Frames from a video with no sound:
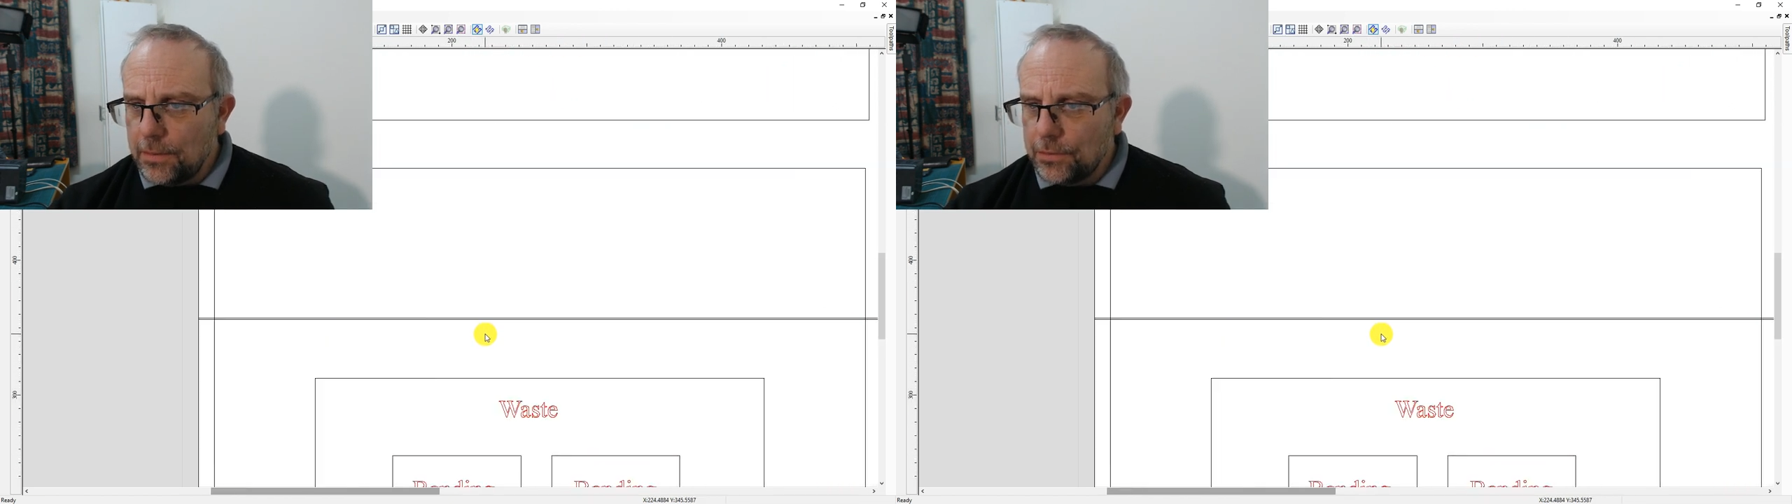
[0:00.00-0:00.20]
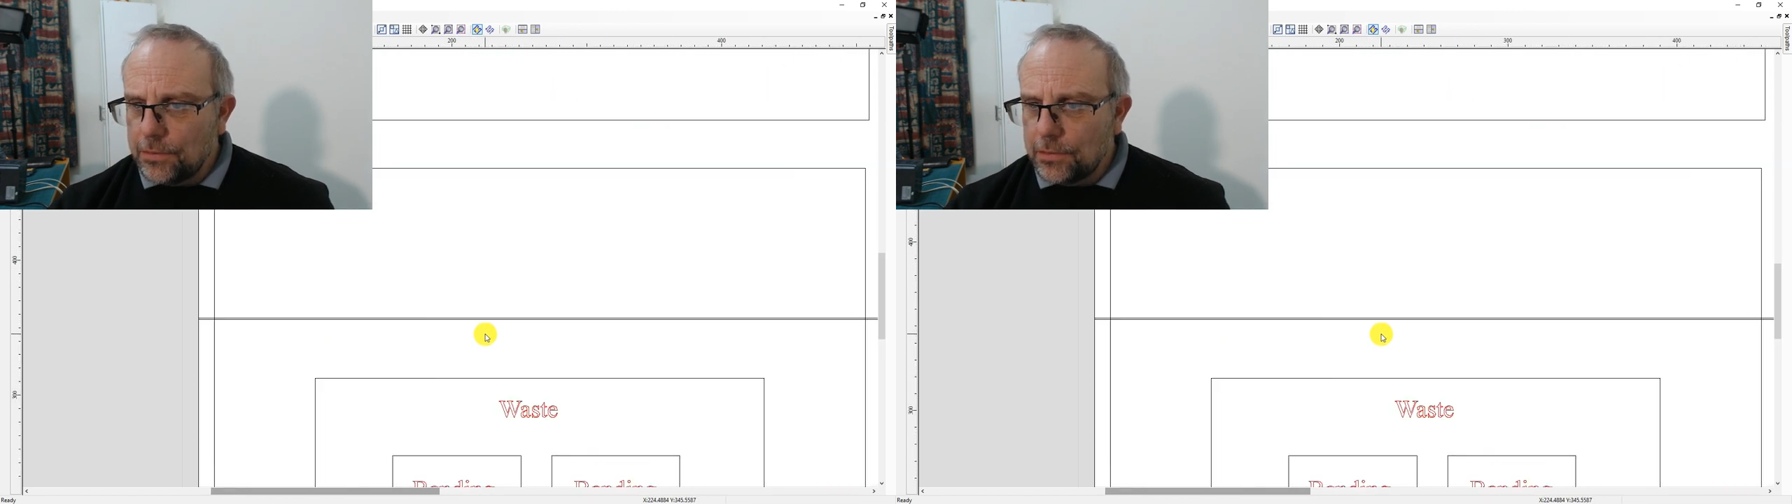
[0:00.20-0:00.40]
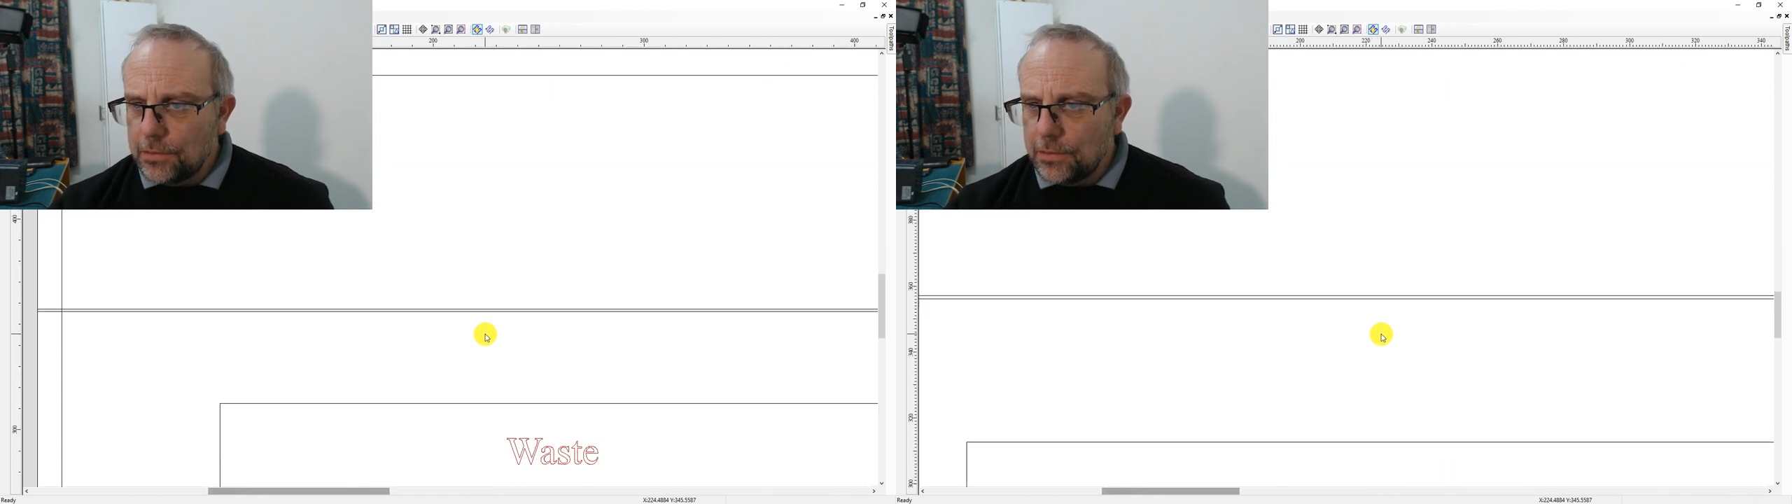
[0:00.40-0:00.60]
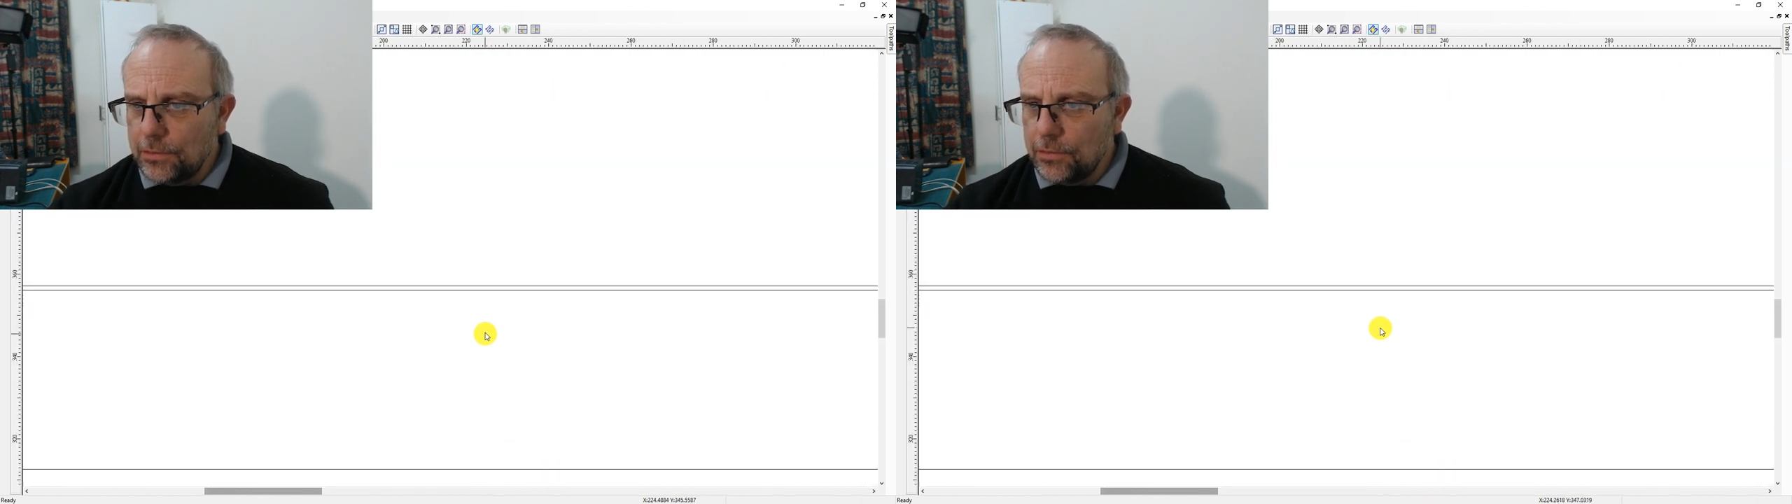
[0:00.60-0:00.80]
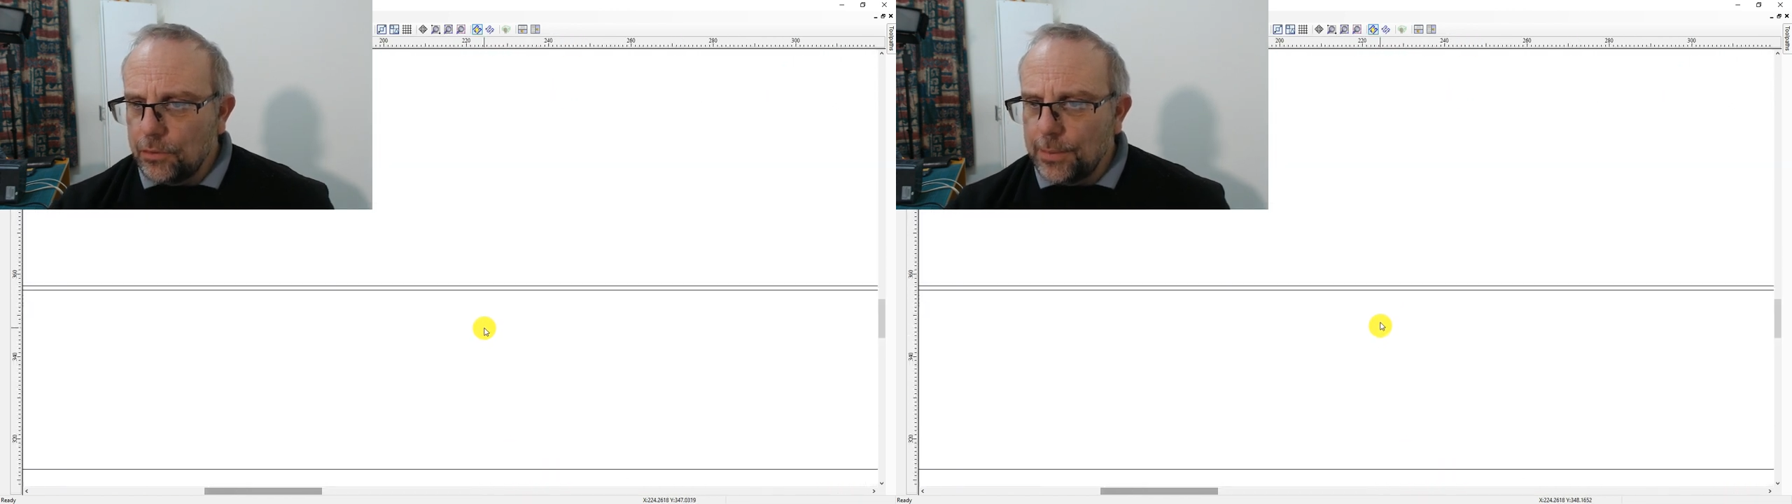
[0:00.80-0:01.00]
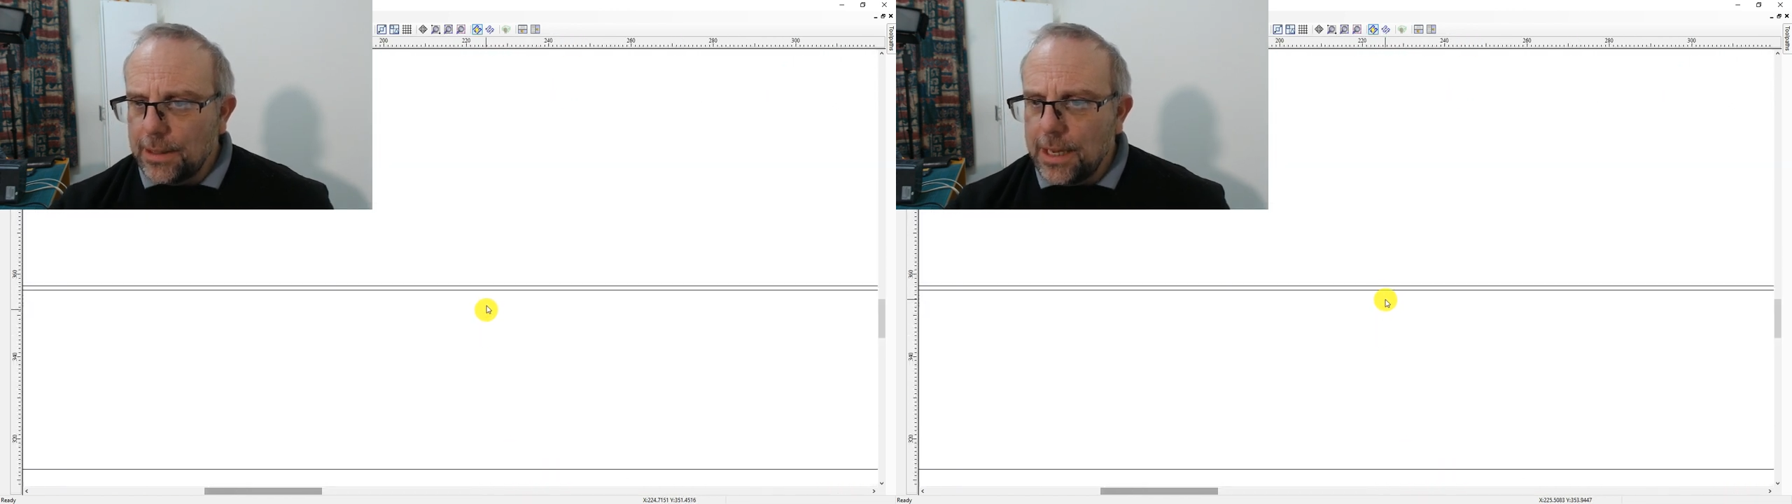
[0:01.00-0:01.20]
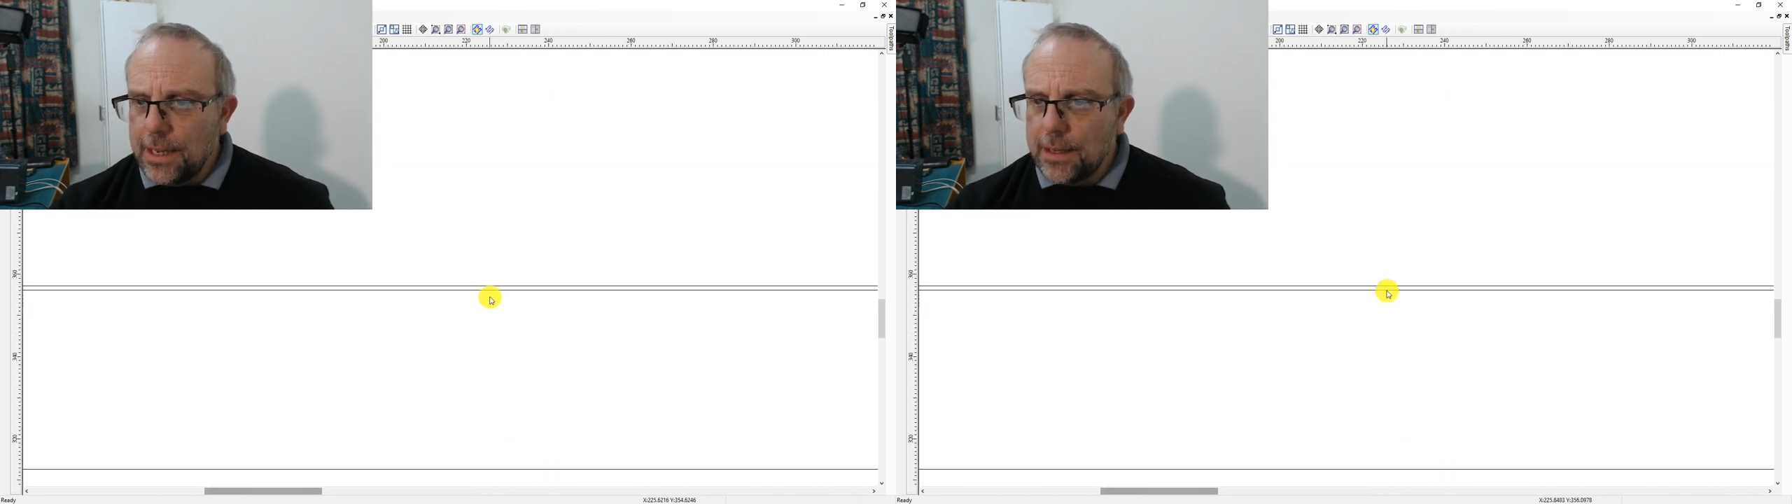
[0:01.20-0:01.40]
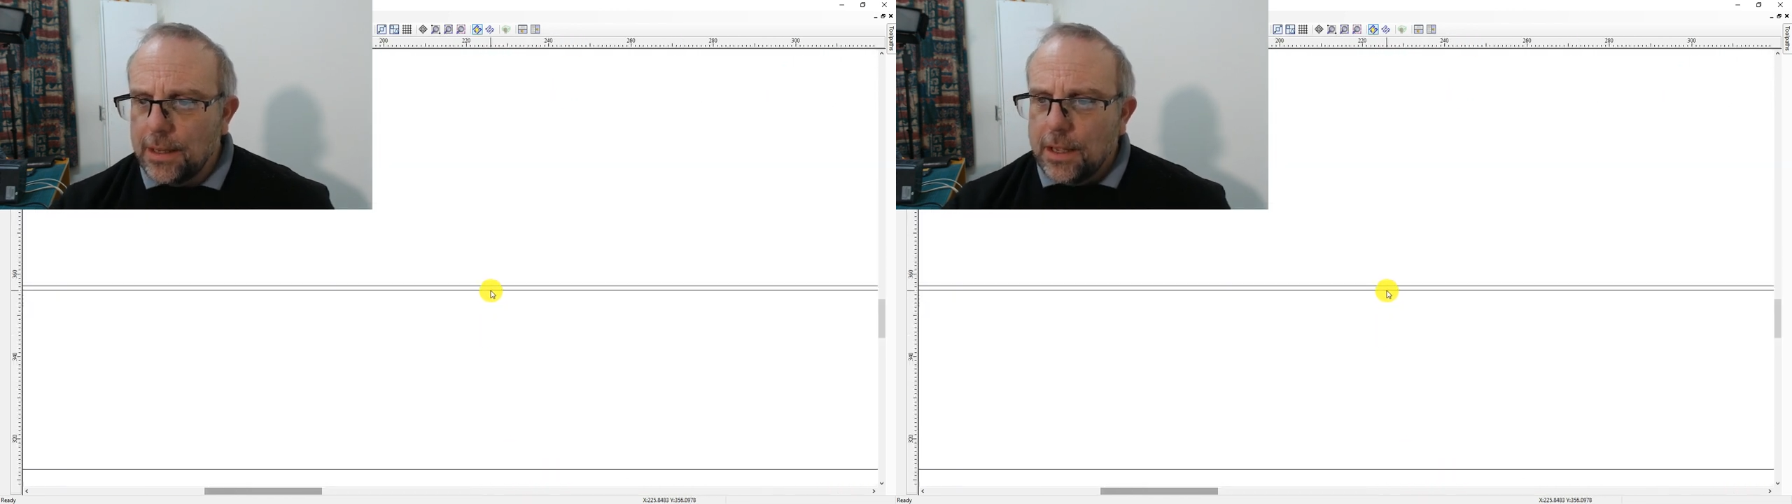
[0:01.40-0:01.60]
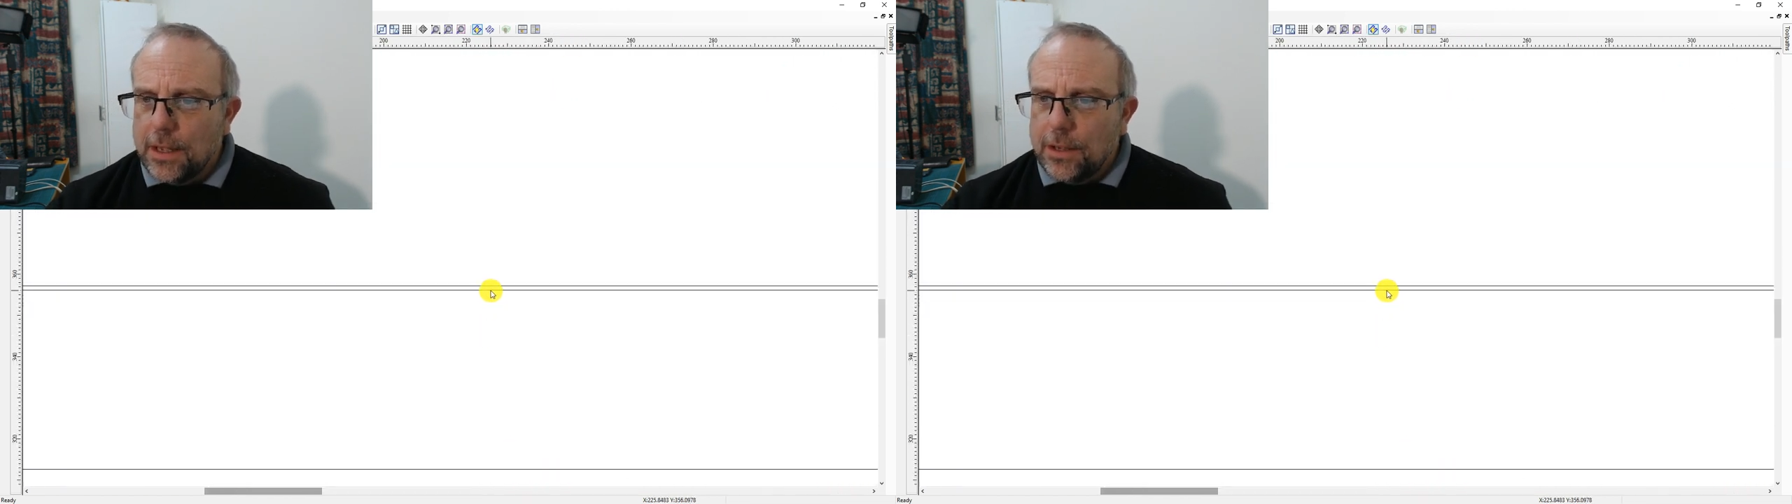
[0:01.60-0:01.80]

and I'll just zoom in here,